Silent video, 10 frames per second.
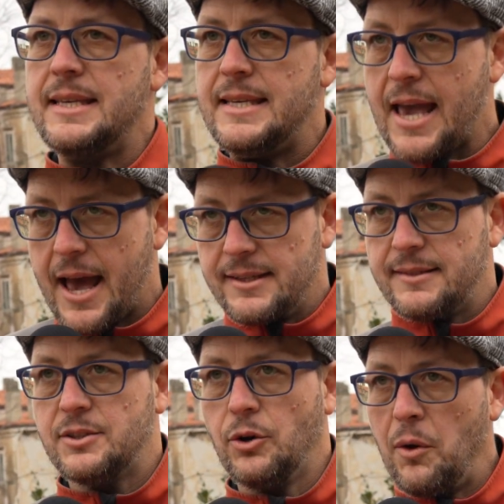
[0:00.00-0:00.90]
Yes.
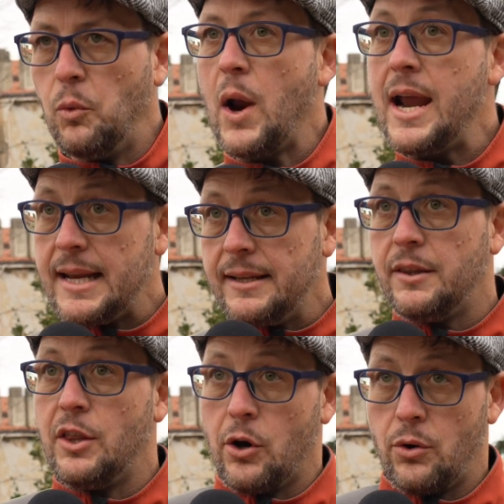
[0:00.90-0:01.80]
So I
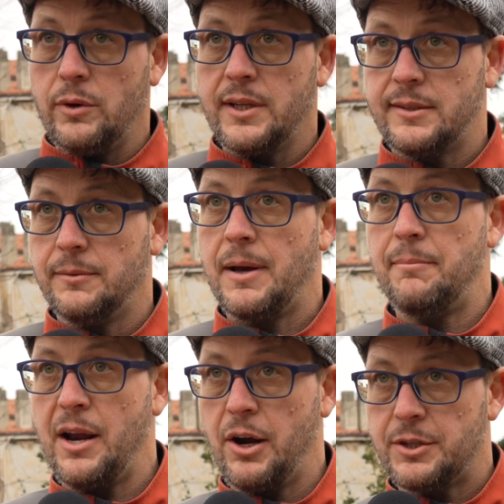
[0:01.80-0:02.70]
waited, though, until my
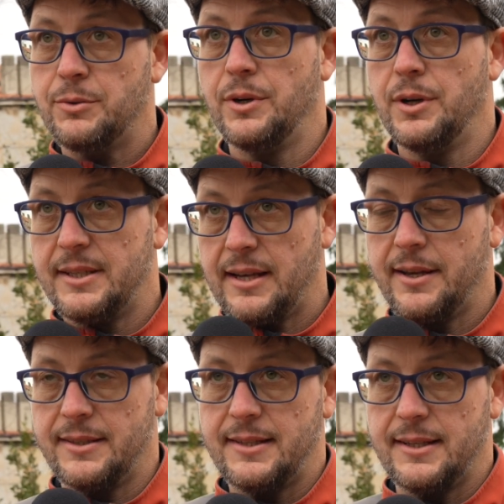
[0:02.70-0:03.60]
parents were
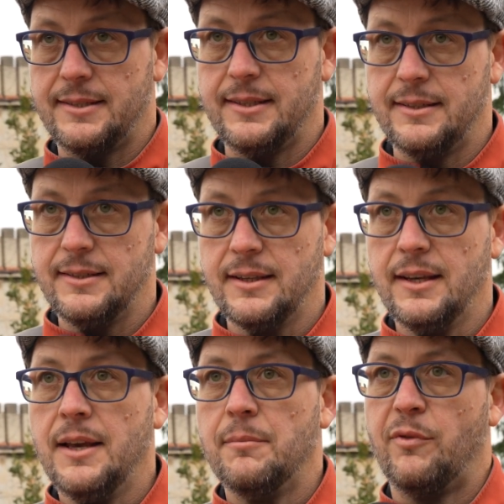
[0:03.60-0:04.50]
Italian citizens
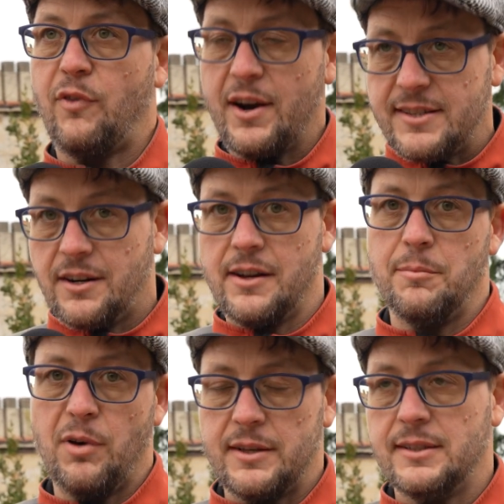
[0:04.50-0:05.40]
before I started the
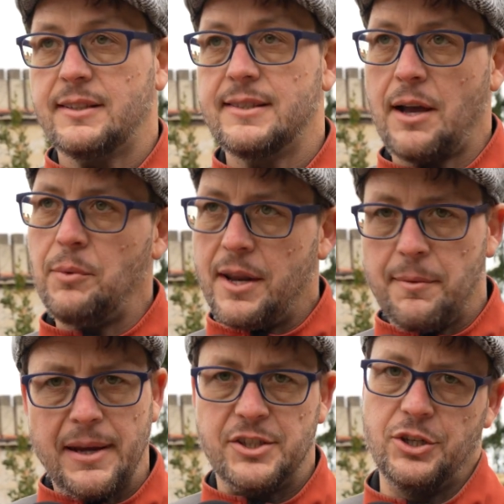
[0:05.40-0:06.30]
process, because I wanted to
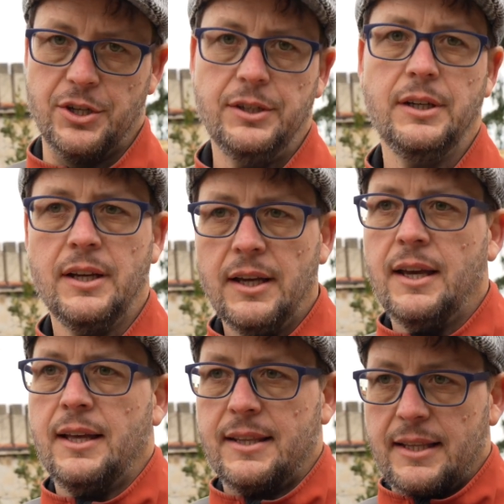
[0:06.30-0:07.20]
make sure
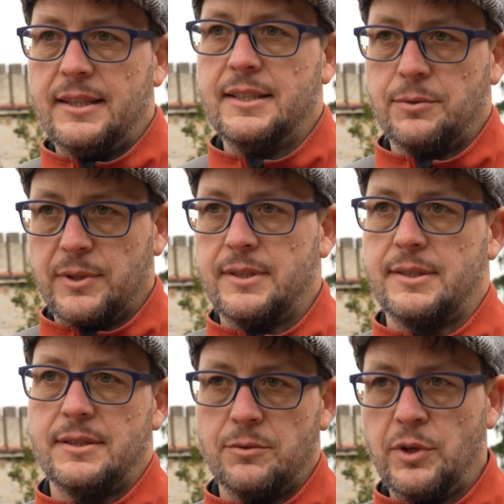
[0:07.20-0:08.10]
that this
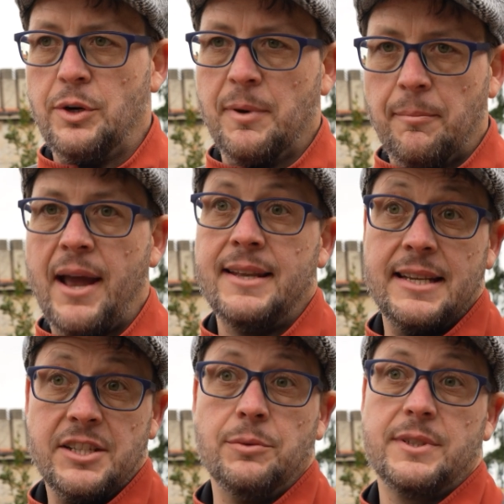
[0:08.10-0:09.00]
was real. But my
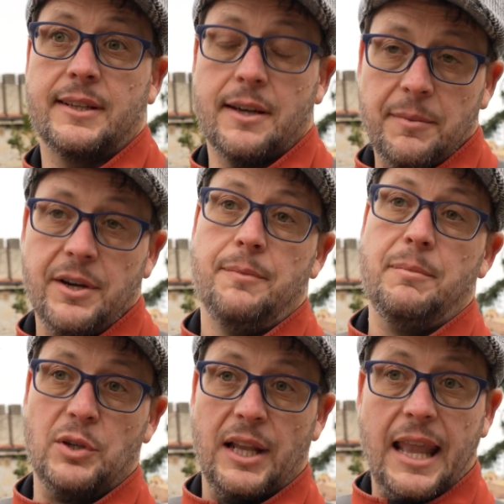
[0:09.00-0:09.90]
intention was to come here and
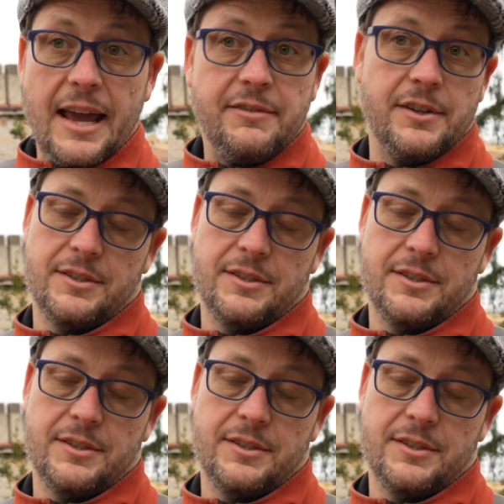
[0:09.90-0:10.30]
build a life here.